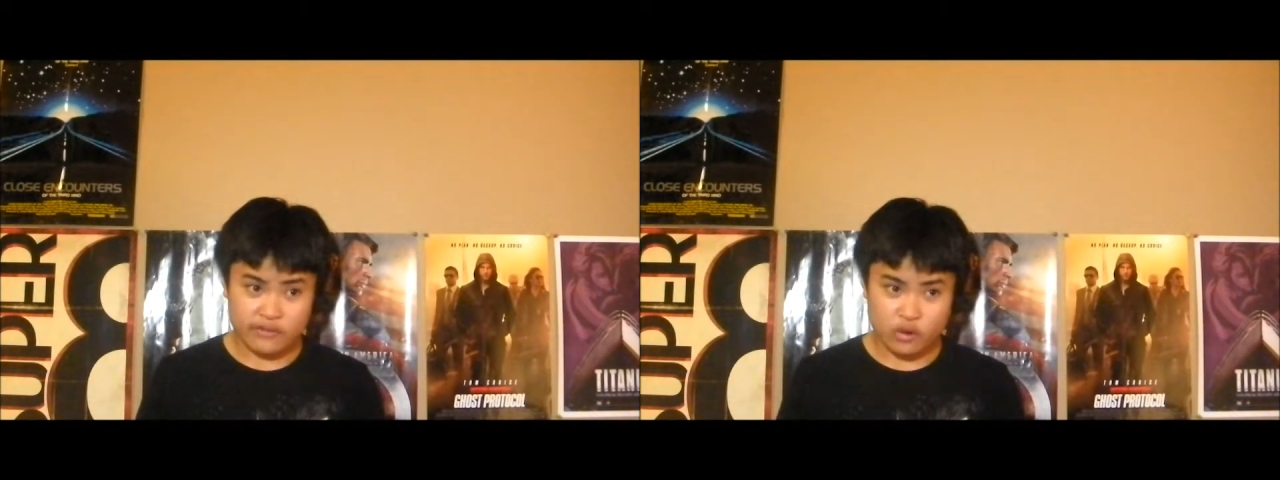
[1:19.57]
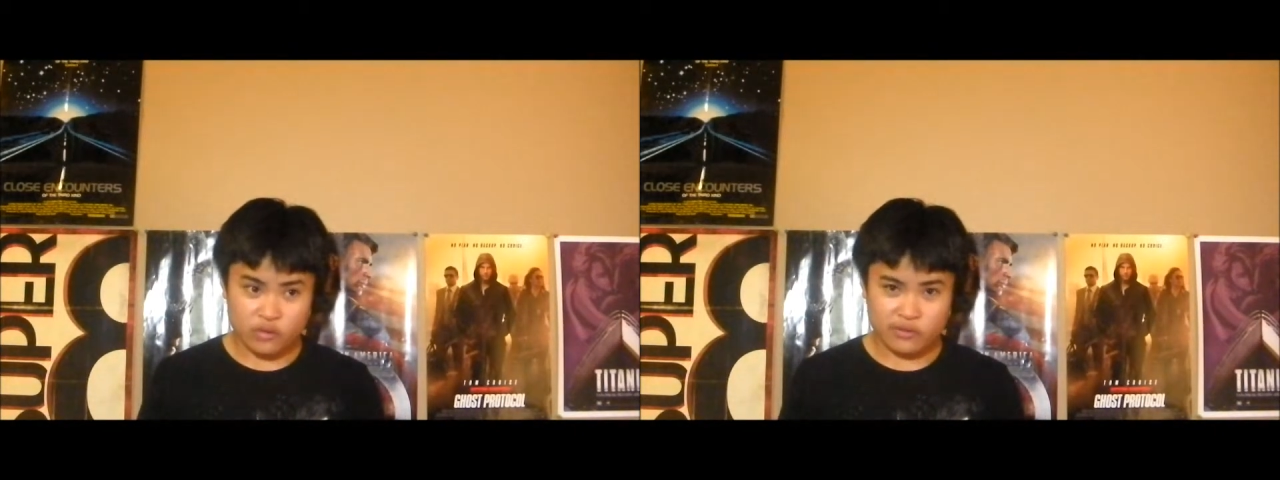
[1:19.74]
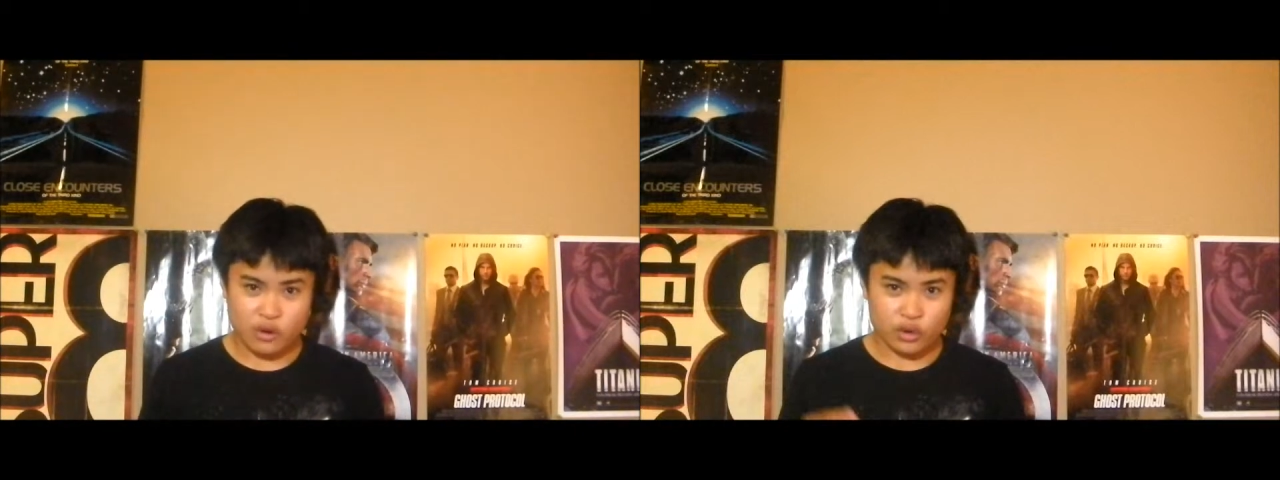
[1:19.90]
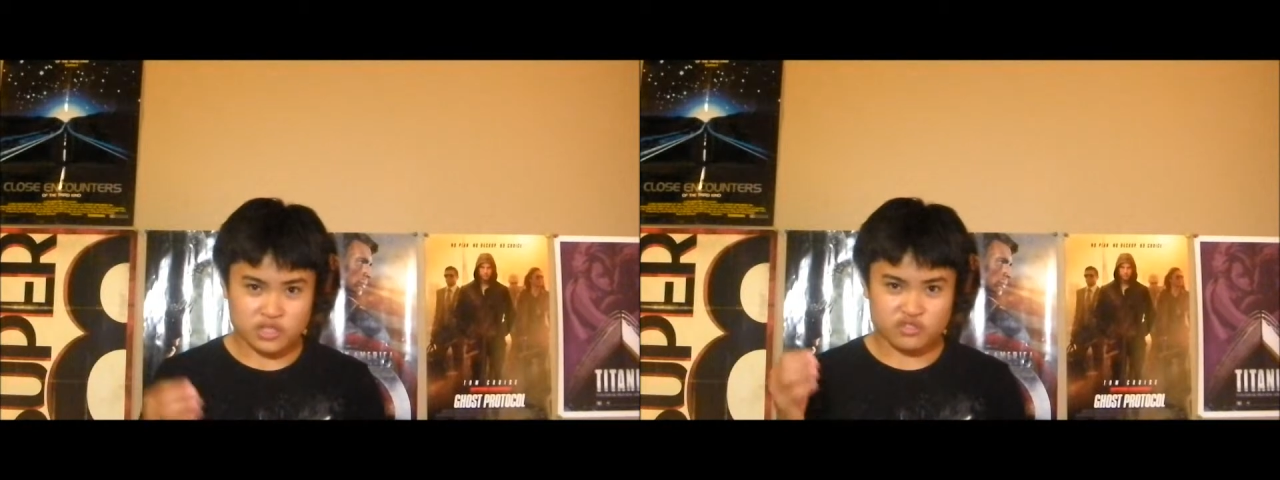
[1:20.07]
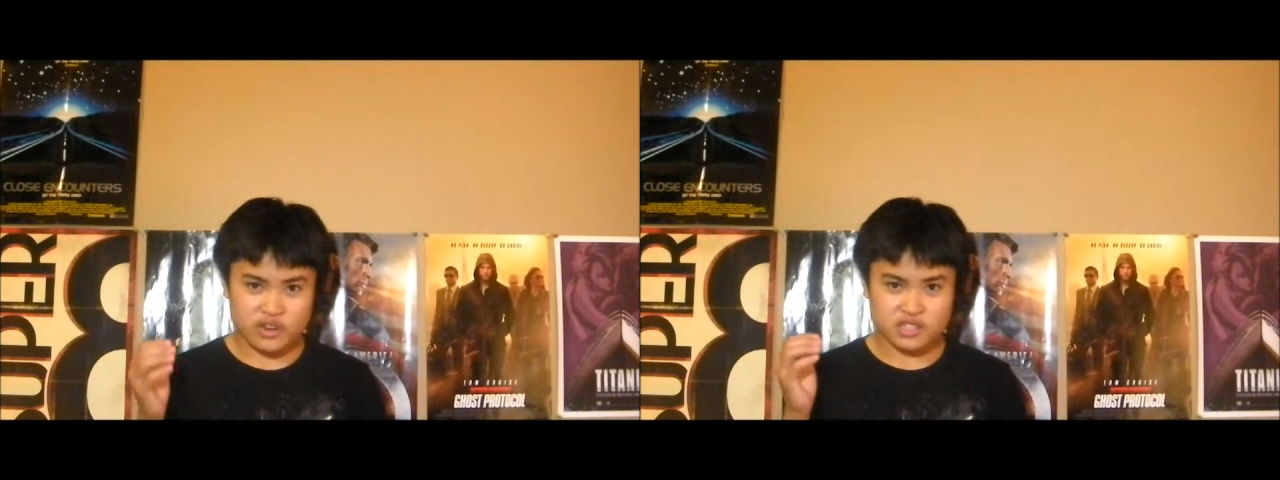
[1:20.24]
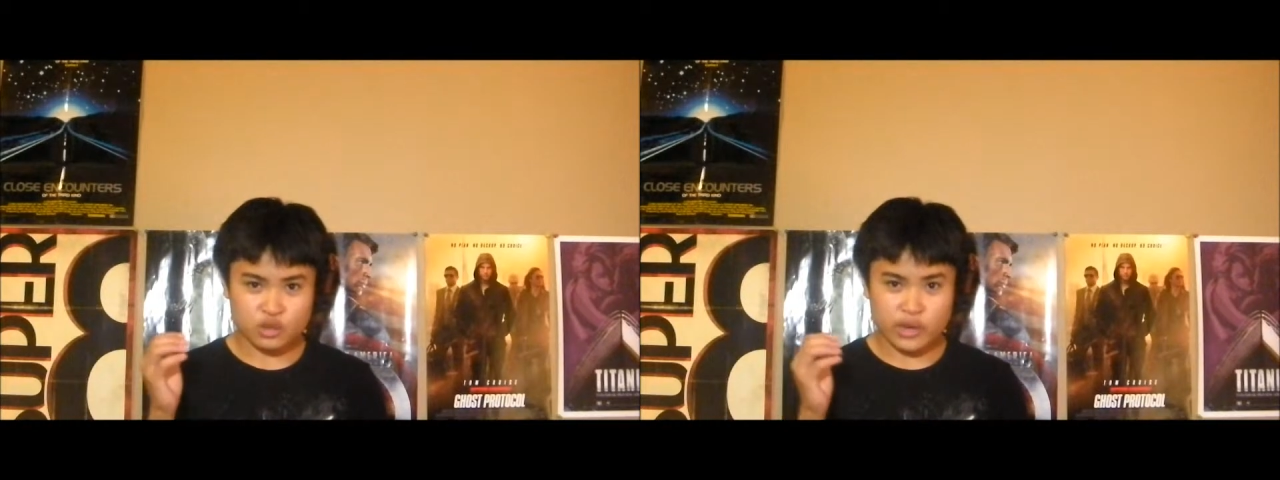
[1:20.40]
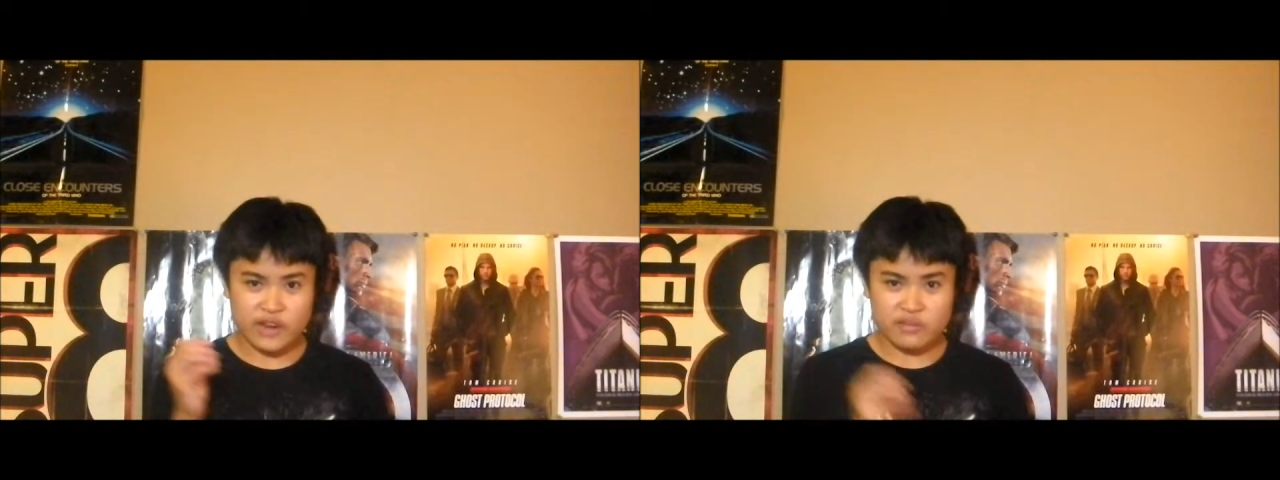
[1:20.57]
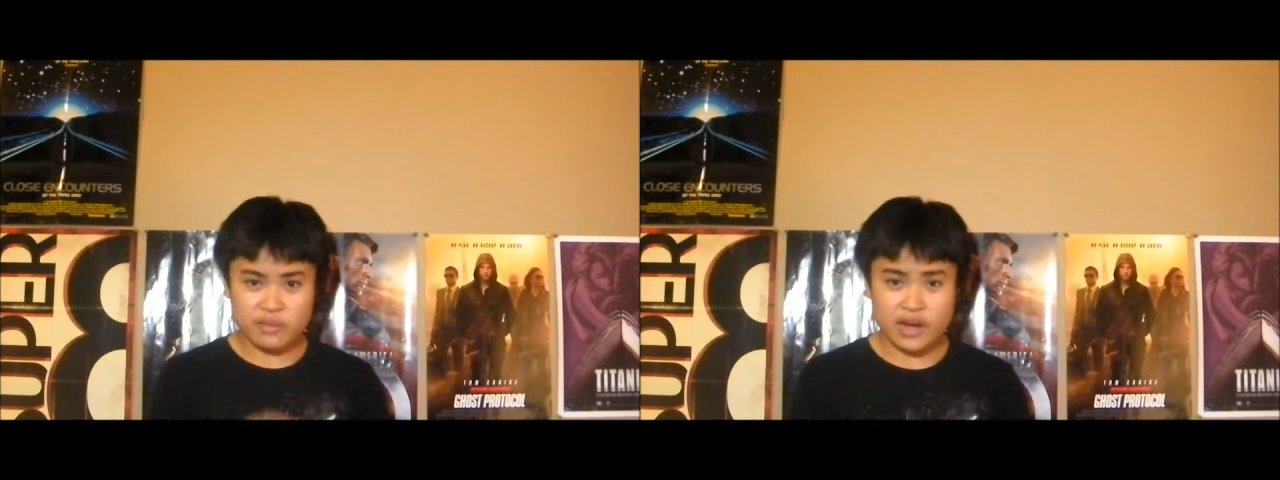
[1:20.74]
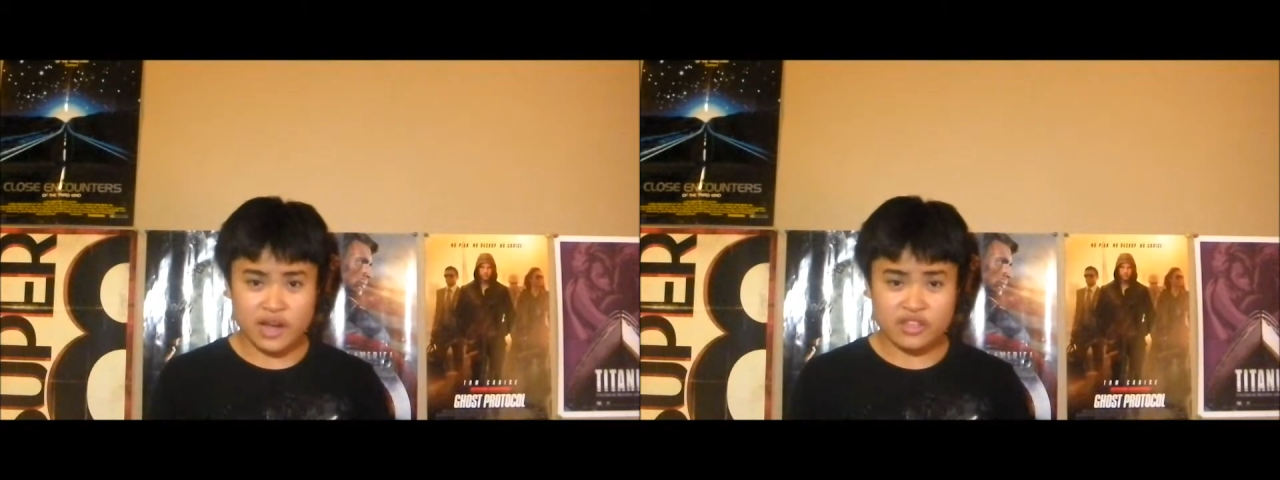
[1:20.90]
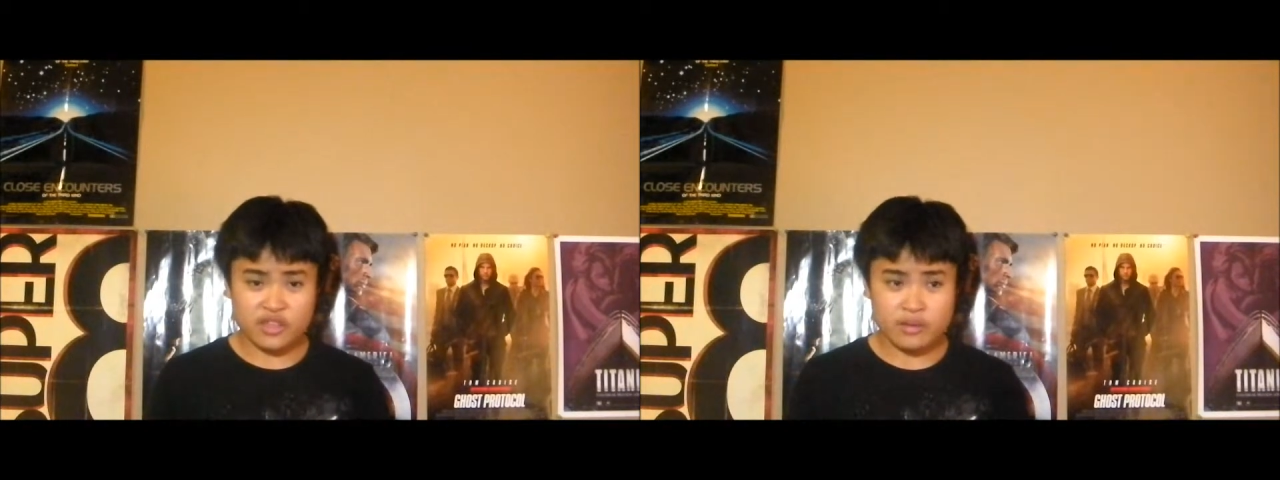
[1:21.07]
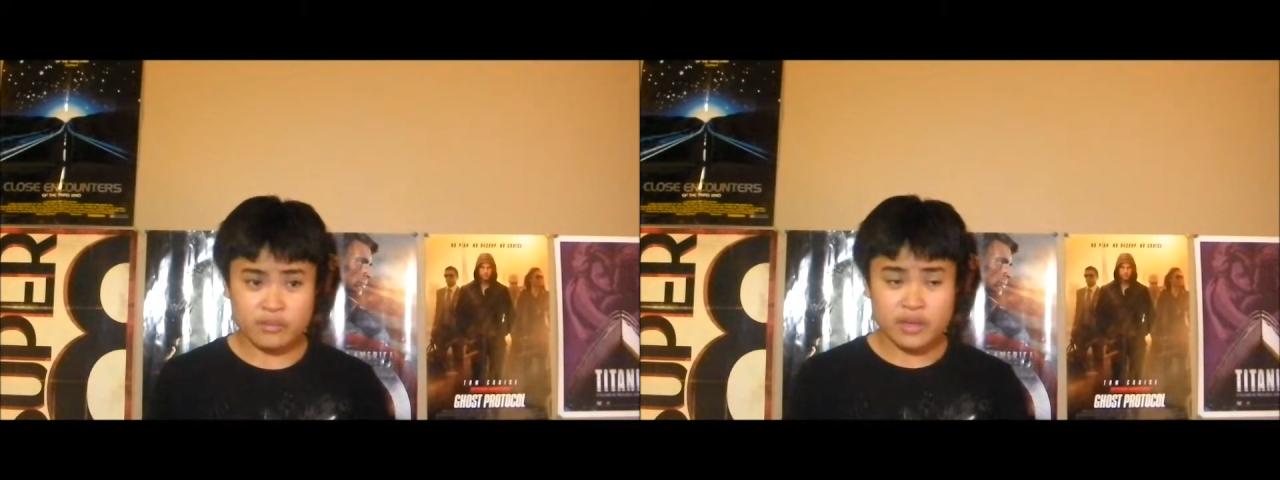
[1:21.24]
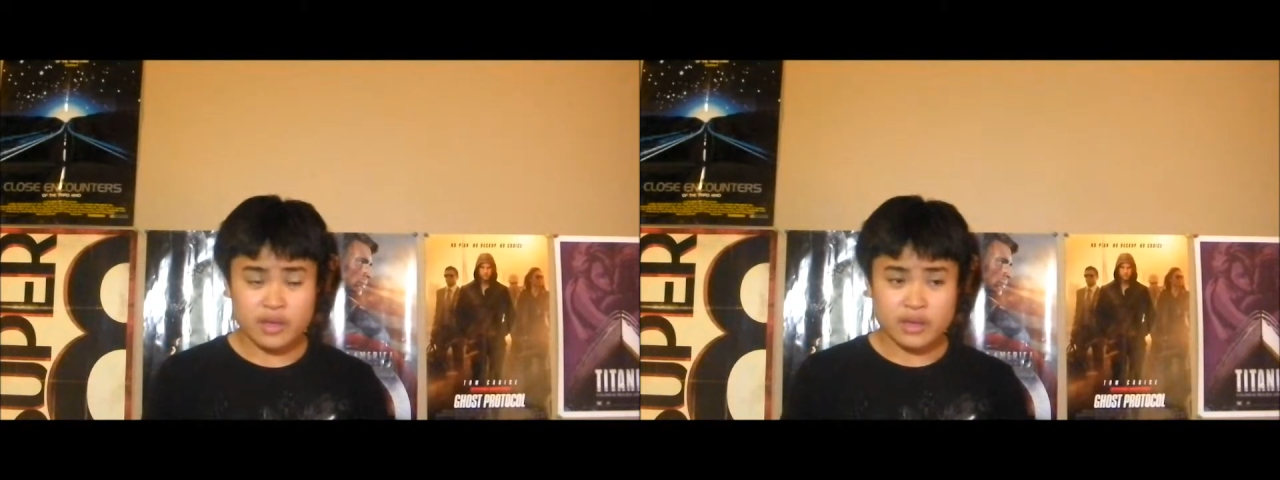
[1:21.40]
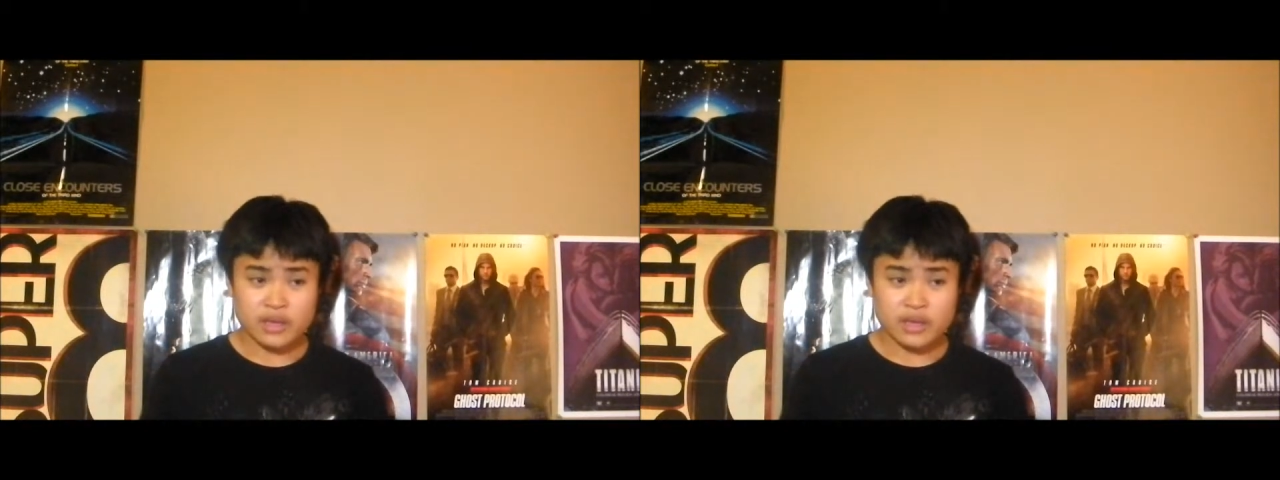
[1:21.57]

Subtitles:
of course, runs away from Gotham.